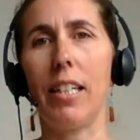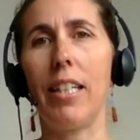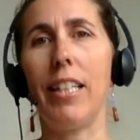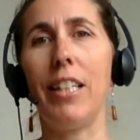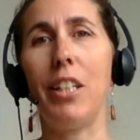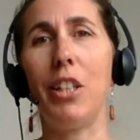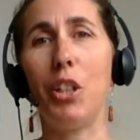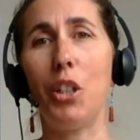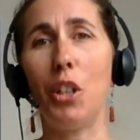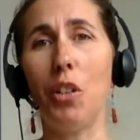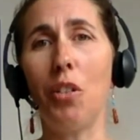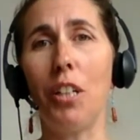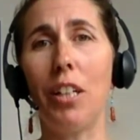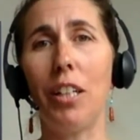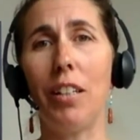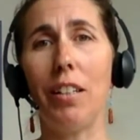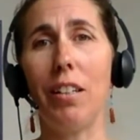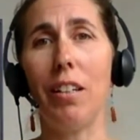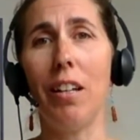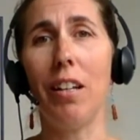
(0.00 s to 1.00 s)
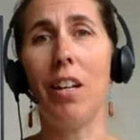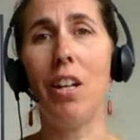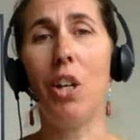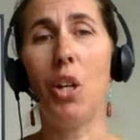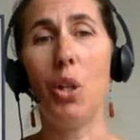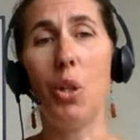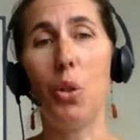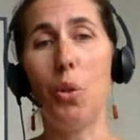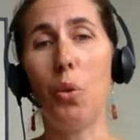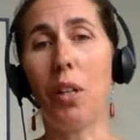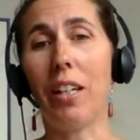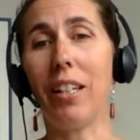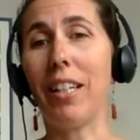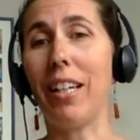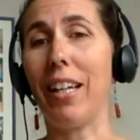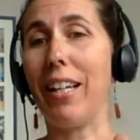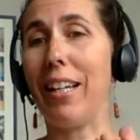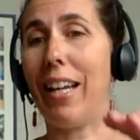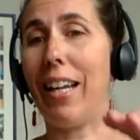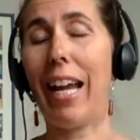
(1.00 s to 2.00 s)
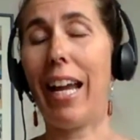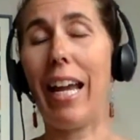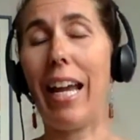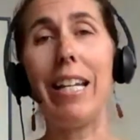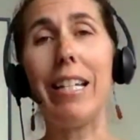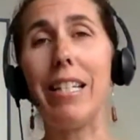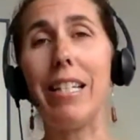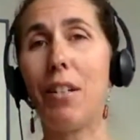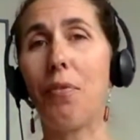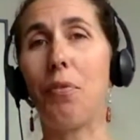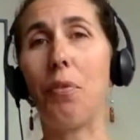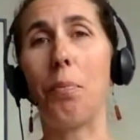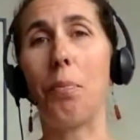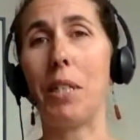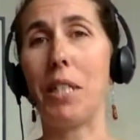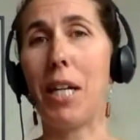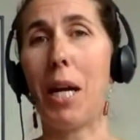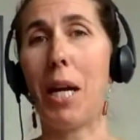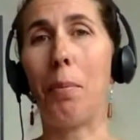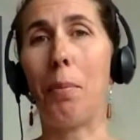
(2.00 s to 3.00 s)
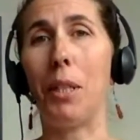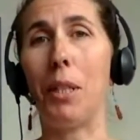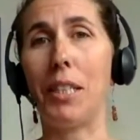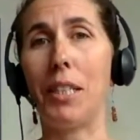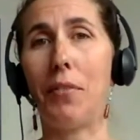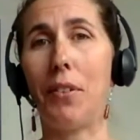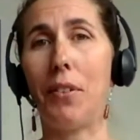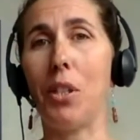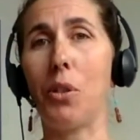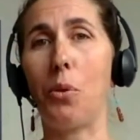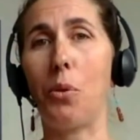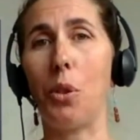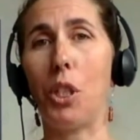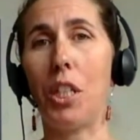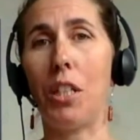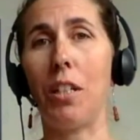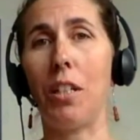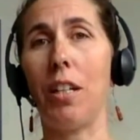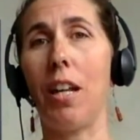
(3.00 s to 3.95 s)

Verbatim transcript: And in the urine, you can get 8 different metabolites of estrogen,